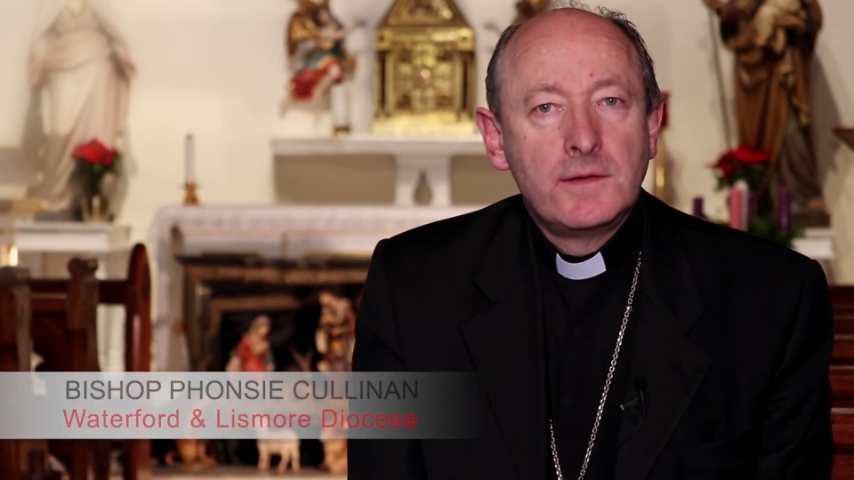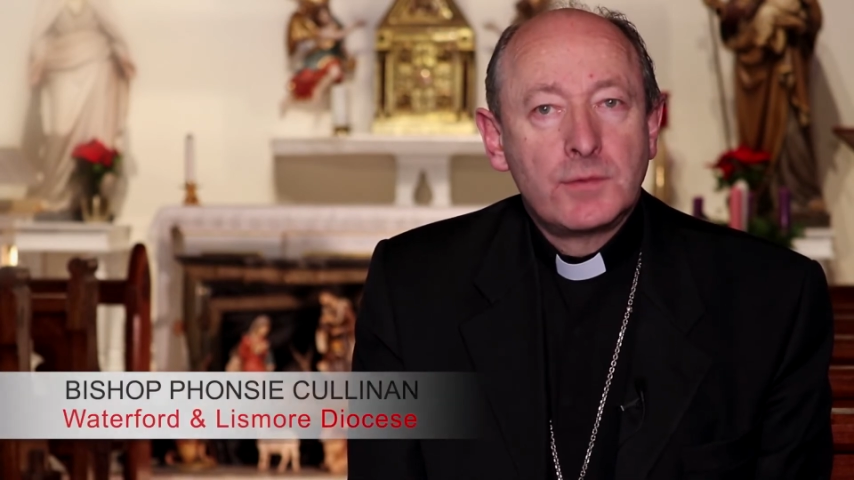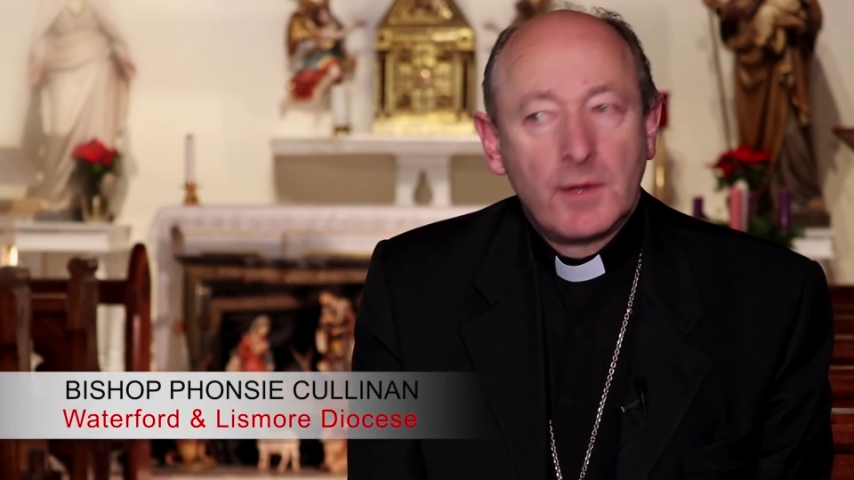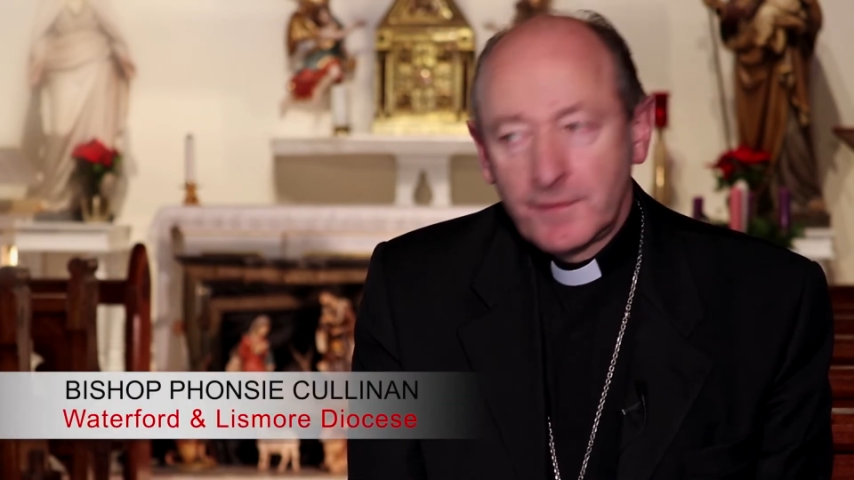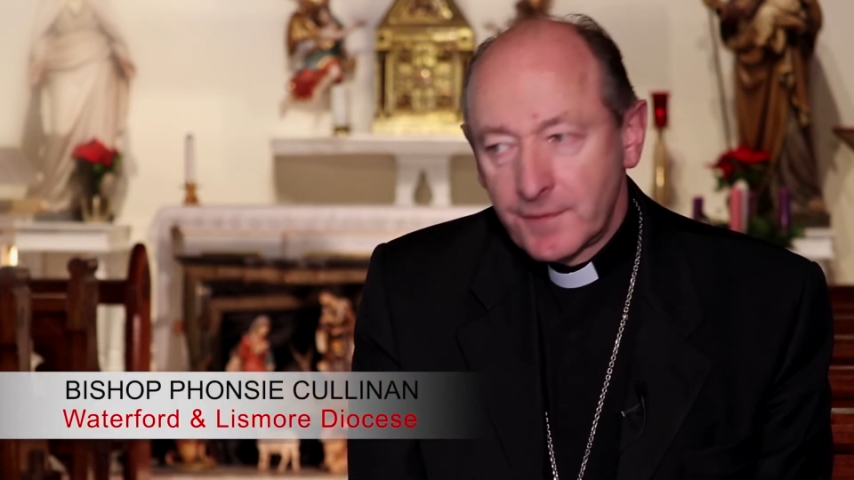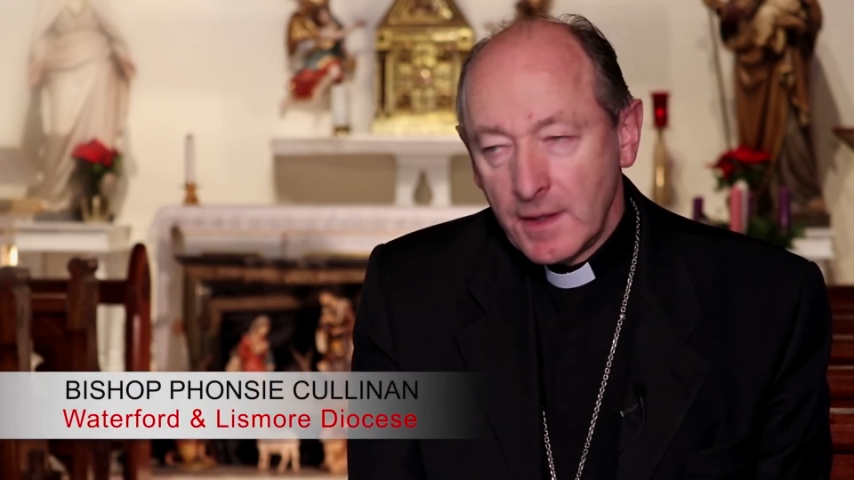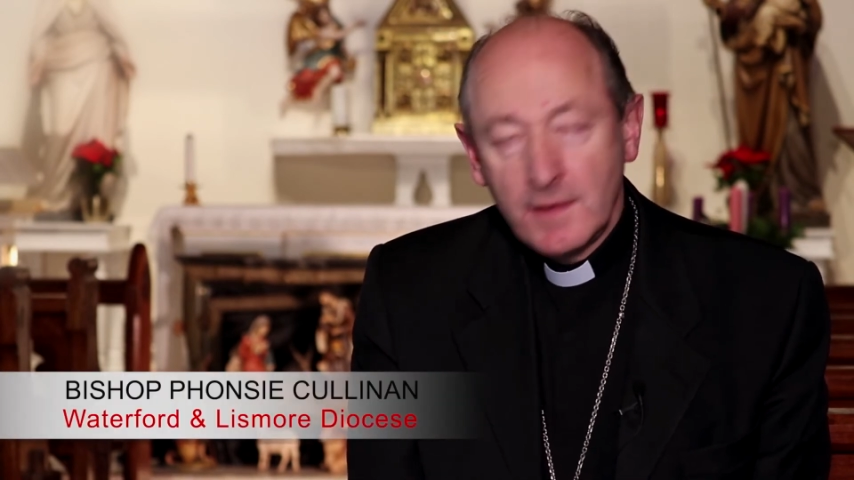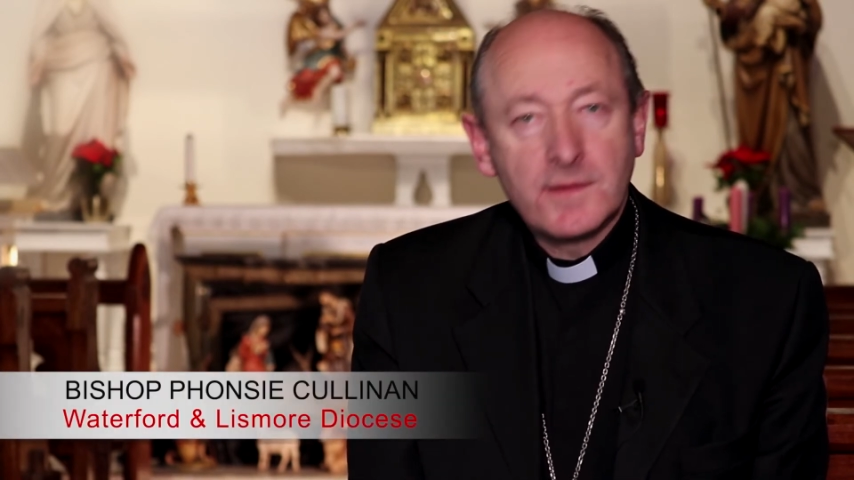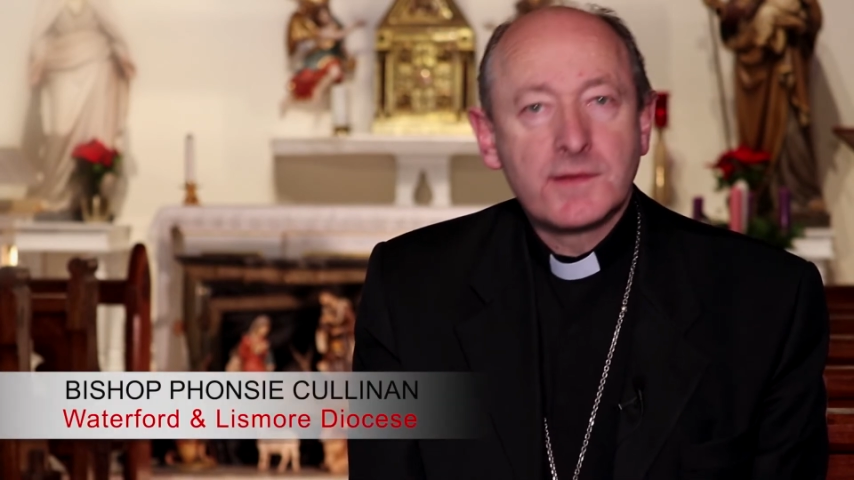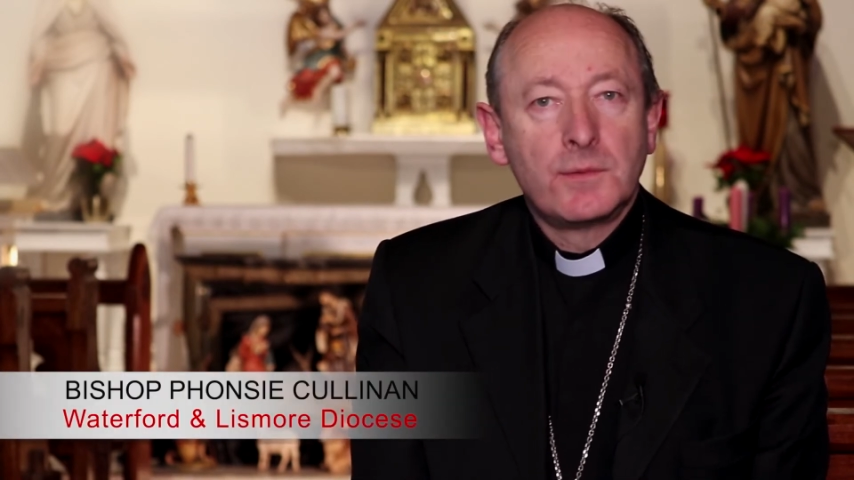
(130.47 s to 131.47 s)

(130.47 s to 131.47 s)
to our friends,